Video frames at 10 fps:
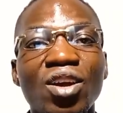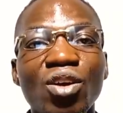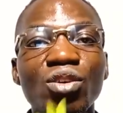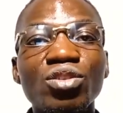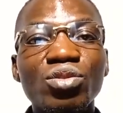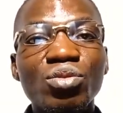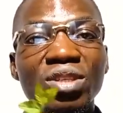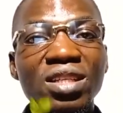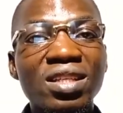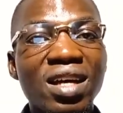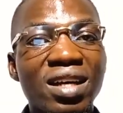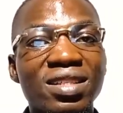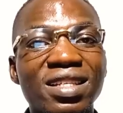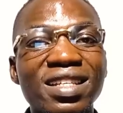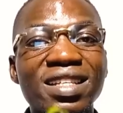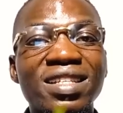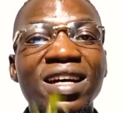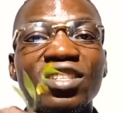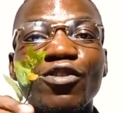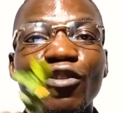Once you see that it
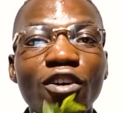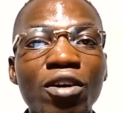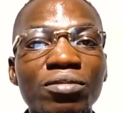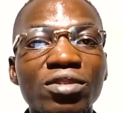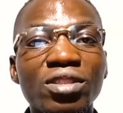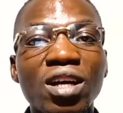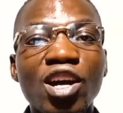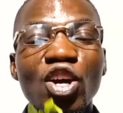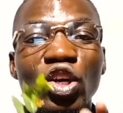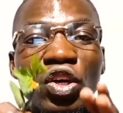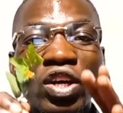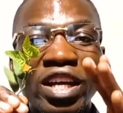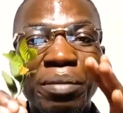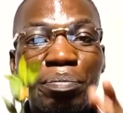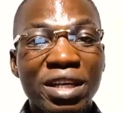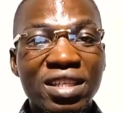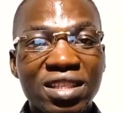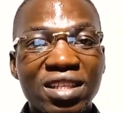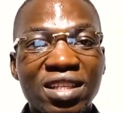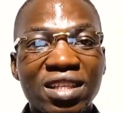has formed a paste,